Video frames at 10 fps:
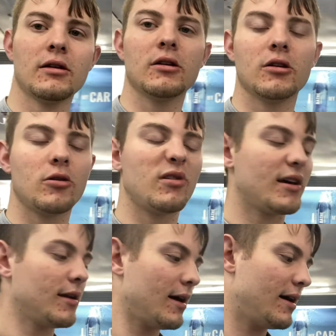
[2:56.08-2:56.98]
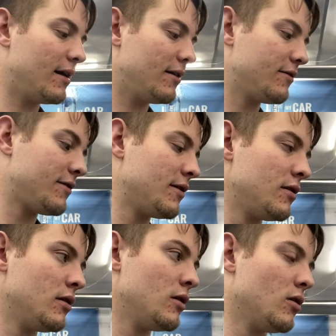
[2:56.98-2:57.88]
you would then have
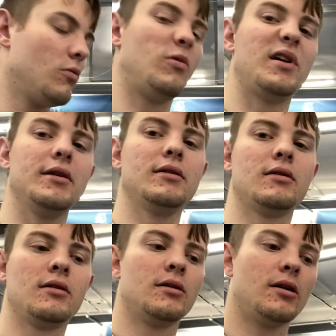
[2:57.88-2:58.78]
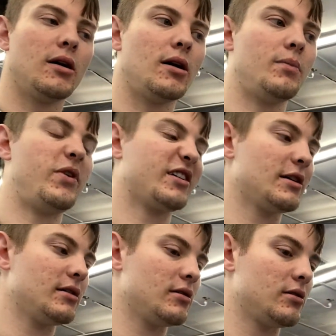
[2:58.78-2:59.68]
a bucket
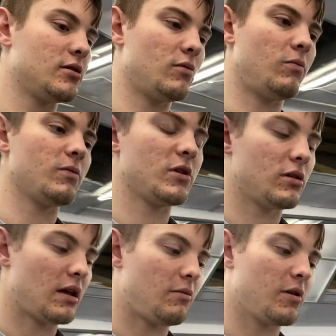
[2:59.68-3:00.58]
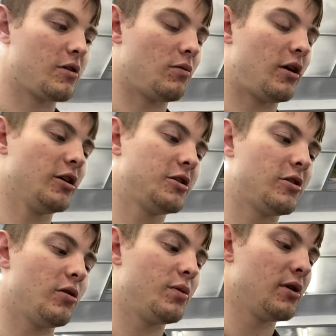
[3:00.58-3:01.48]
with the wash
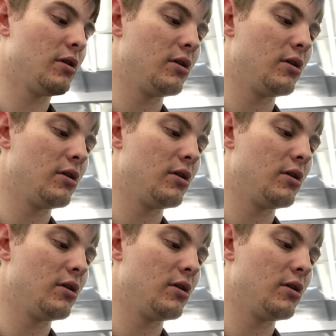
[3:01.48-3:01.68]
soap,